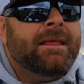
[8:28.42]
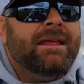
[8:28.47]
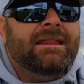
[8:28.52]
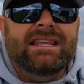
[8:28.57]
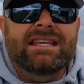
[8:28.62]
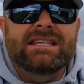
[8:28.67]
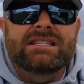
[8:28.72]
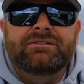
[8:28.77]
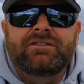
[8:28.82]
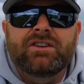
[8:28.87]

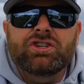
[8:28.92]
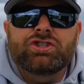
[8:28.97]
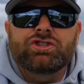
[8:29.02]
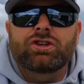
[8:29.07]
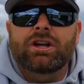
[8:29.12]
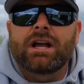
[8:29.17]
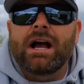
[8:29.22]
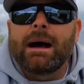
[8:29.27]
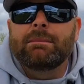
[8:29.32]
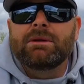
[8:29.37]
these fish are
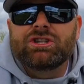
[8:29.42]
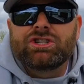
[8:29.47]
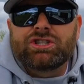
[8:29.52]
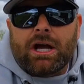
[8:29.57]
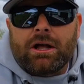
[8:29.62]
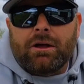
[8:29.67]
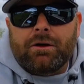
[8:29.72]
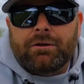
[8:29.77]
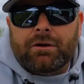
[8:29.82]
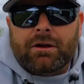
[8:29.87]
coming
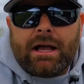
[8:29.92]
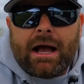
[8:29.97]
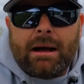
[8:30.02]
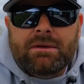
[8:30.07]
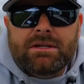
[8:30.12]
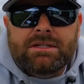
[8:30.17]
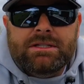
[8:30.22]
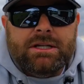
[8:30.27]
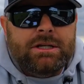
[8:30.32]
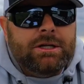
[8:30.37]
shallow. They're
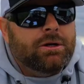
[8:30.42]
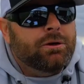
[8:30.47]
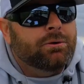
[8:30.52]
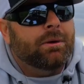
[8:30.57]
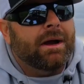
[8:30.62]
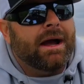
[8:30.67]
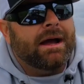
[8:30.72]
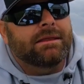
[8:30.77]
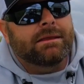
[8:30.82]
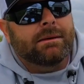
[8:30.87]
coming to you,
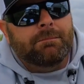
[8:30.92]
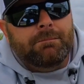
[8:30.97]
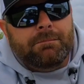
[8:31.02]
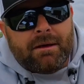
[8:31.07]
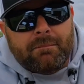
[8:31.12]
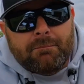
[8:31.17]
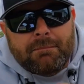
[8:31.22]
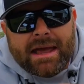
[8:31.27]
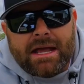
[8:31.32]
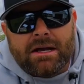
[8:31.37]
right?
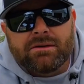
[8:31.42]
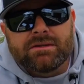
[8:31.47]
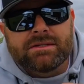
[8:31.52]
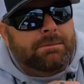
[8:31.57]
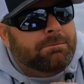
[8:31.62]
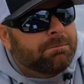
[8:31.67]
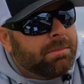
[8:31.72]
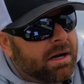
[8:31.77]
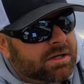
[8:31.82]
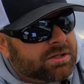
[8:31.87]
The males, the
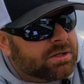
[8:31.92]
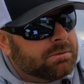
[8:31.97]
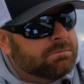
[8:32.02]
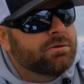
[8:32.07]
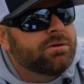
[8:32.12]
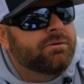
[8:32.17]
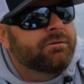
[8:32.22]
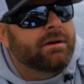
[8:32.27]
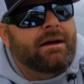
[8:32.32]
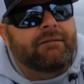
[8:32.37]
bucks are
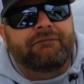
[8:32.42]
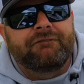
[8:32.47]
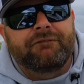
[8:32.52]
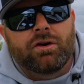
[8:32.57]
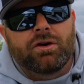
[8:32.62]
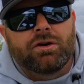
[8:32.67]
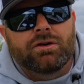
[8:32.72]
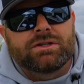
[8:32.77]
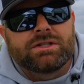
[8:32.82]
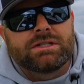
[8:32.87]
moving up
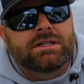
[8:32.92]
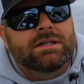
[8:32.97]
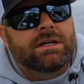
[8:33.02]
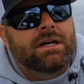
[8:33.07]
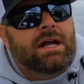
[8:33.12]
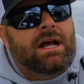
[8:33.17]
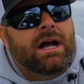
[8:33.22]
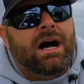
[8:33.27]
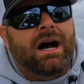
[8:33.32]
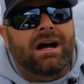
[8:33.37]
first.
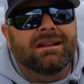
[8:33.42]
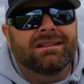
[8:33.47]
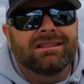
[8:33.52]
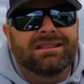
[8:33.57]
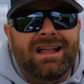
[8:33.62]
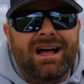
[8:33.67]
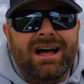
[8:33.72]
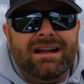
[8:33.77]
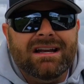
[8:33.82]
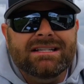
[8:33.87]
A
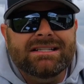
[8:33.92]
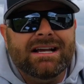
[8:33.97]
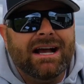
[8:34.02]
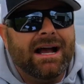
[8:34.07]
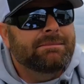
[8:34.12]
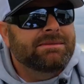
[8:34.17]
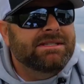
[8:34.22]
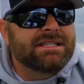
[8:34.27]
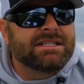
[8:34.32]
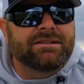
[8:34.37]
lot of
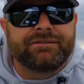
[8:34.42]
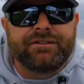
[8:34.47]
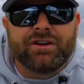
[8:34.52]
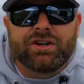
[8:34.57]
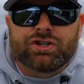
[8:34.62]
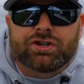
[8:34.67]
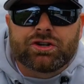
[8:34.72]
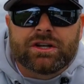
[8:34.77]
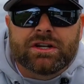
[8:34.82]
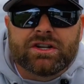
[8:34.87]
times these fish
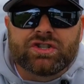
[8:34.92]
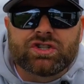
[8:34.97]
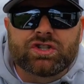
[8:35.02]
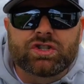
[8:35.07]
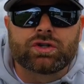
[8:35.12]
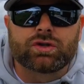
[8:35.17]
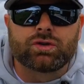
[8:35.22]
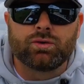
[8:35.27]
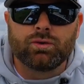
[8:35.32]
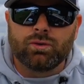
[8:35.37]
are gonna
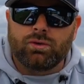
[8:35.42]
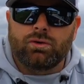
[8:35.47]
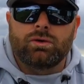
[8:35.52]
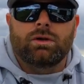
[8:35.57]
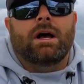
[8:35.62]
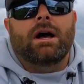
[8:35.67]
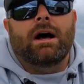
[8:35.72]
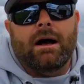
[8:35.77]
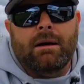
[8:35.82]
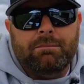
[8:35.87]
school
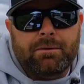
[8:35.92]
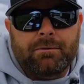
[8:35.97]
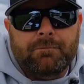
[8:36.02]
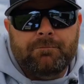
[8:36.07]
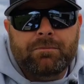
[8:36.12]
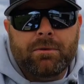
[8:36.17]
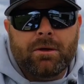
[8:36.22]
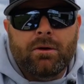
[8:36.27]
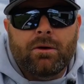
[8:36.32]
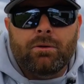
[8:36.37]
up,
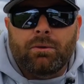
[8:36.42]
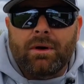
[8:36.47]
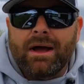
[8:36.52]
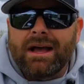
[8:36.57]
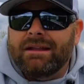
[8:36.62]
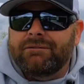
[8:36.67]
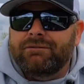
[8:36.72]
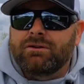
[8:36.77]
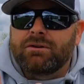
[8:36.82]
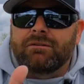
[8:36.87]
right?
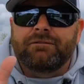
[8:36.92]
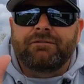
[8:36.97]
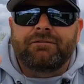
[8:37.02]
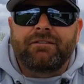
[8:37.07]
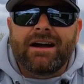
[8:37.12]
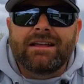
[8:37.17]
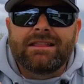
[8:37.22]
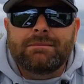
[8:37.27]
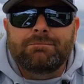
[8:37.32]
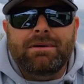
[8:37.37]
If you can
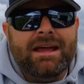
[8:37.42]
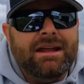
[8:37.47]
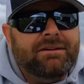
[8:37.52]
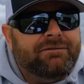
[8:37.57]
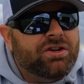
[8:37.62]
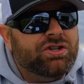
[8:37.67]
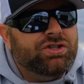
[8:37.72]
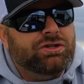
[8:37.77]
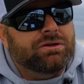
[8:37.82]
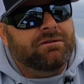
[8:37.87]
find the bait
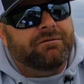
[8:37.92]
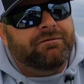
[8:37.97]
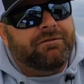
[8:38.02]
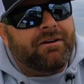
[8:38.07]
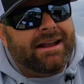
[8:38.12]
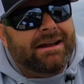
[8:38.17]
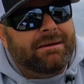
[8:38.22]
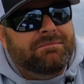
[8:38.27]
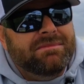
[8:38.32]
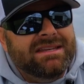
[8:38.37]
fish, you can
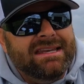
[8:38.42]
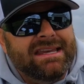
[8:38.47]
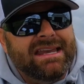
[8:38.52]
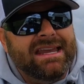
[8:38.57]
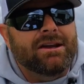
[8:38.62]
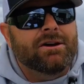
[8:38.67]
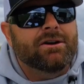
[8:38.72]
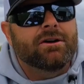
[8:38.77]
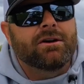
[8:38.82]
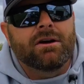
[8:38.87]
find them
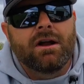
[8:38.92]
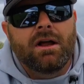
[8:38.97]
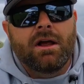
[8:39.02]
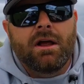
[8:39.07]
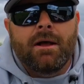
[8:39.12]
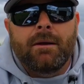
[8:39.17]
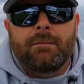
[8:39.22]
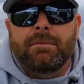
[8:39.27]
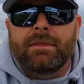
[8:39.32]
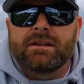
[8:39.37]
near
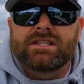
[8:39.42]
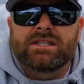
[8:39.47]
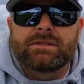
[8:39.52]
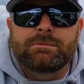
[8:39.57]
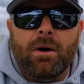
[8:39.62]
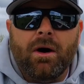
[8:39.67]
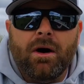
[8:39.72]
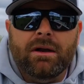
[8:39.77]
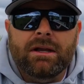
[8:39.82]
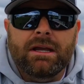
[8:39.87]
the
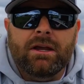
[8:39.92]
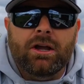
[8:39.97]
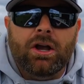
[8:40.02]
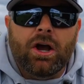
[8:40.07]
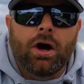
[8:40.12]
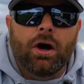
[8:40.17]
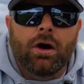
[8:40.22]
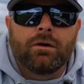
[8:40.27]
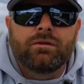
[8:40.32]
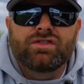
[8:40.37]
spawning
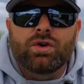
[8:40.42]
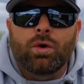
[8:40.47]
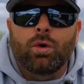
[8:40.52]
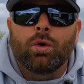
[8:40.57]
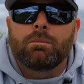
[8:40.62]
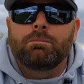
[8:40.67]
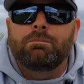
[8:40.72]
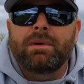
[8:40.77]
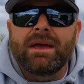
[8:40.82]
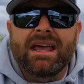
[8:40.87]
coves or
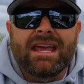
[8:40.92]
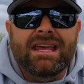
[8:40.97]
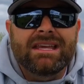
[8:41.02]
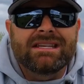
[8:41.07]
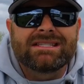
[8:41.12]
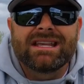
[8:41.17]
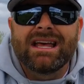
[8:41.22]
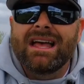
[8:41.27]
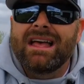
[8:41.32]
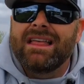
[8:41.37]

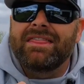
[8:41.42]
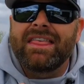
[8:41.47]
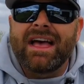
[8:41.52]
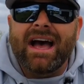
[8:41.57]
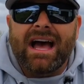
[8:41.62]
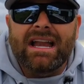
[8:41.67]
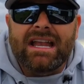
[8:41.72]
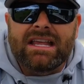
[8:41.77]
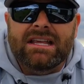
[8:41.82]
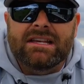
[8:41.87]
bays,
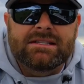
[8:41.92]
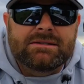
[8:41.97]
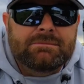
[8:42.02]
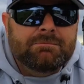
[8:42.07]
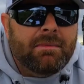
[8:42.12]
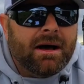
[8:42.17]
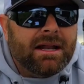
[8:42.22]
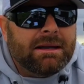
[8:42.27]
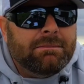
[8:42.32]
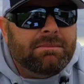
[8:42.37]
that is
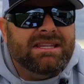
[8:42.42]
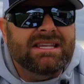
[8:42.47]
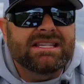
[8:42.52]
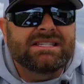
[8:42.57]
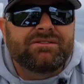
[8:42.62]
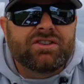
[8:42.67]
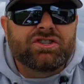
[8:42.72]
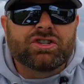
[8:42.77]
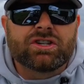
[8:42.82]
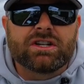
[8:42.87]
money. But these
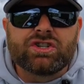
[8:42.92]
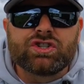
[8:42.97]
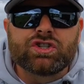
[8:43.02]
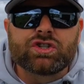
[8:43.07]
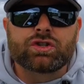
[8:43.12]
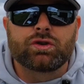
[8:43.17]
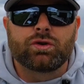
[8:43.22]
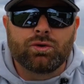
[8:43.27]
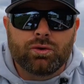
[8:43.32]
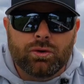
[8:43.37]
fish are gonna
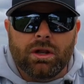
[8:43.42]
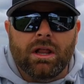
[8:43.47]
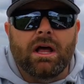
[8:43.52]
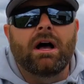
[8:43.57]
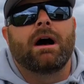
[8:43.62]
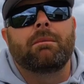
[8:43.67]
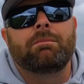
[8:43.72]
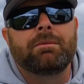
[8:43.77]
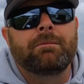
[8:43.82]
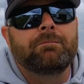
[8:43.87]
school
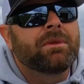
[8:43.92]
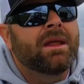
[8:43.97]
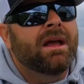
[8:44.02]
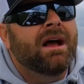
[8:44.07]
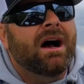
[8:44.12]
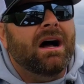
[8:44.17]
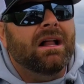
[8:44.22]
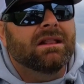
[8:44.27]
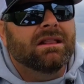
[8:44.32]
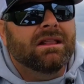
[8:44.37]
up.
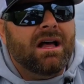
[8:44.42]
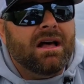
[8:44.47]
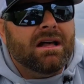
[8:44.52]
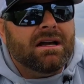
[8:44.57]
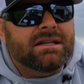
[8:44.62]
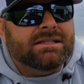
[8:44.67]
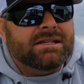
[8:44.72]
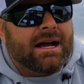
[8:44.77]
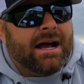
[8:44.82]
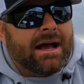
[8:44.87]
A lot
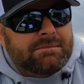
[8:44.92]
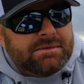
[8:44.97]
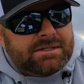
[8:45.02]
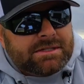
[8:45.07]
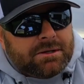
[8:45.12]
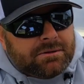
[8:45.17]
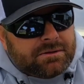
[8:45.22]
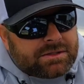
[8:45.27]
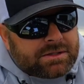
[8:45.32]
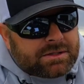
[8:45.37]
of times
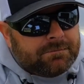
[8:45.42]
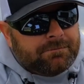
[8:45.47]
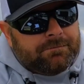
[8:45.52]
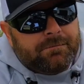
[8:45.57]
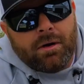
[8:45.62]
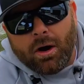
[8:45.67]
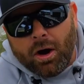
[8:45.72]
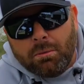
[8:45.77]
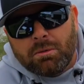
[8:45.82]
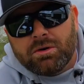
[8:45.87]
those,
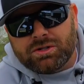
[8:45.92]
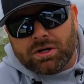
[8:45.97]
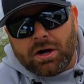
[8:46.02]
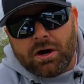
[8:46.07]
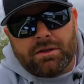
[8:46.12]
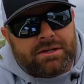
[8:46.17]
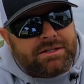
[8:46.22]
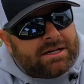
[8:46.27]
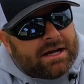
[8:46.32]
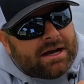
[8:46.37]
almost all
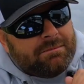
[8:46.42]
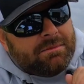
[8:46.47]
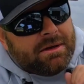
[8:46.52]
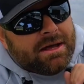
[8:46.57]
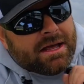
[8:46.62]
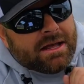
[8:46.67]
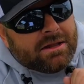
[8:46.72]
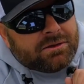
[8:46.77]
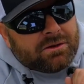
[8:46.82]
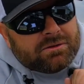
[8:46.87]
the time,
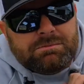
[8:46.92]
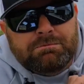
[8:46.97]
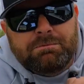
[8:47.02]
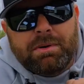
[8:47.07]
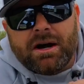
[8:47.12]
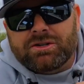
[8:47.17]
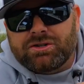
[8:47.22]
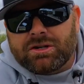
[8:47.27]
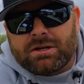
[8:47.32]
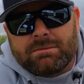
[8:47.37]
those
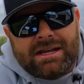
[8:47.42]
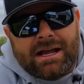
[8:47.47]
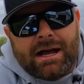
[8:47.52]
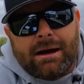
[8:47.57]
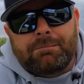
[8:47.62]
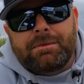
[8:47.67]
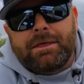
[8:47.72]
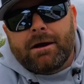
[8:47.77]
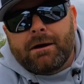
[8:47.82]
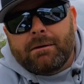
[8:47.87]
bucks are gonna be
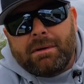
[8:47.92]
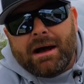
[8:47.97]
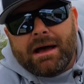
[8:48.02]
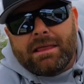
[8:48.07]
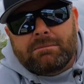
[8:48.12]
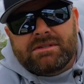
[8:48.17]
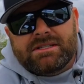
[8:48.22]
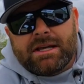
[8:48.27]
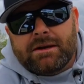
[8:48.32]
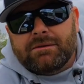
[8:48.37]
up there by
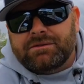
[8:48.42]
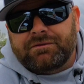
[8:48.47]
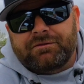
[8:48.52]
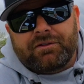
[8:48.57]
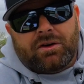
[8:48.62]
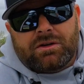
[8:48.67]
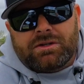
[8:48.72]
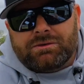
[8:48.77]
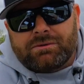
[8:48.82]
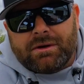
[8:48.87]
themselves
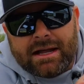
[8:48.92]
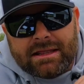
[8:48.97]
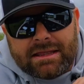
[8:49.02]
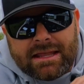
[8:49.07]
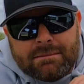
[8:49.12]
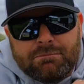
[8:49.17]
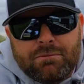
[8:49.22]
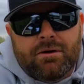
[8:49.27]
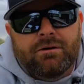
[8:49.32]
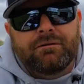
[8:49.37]
first, right? They
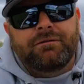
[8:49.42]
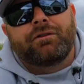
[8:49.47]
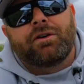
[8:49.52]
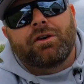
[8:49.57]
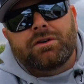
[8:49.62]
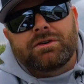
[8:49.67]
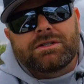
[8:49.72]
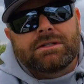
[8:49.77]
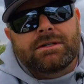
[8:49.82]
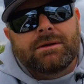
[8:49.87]
move
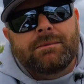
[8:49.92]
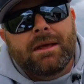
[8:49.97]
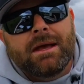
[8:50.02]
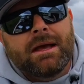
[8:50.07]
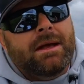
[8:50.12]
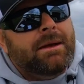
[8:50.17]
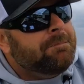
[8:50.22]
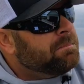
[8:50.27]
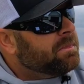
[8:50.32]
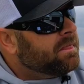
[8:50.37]
first.
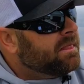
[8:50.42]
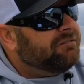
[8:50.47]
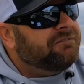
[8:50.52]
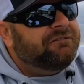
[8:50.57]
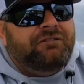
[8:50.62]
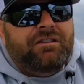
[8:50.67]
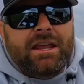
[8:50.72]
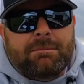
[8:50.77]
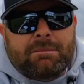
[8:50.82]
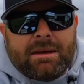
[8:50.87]
The
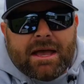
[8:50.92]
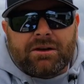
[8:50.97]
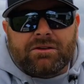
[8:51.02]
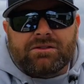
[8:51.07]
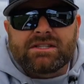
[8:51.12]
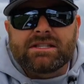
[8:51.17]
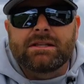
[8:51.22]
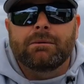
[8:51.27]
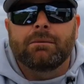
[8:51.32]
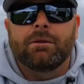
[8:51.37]

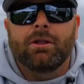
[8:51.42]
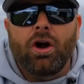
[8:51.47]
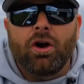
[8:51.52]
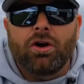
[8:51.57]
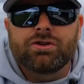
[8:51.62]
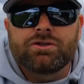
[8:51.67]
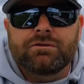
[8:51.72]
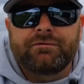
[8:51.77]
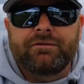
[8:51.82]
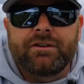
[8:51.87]
females, the
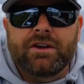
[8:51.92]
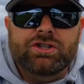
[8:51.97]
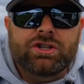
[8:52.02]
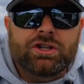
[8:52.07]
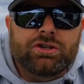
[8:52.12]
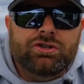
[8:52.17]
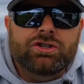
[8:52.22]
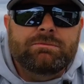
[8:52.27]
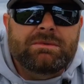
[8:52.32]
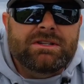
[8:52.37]
larger fish that
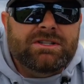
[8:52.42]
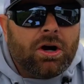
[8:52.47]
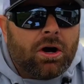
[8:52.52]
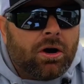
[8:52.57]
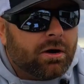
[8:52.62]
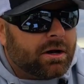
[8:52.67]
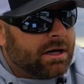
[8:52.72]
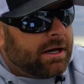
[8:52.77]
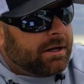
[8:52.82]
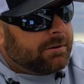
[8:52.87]
you should be
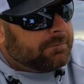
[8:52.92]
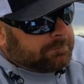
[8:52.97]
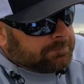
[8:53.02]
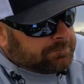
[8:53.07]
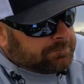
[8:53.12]
targeting,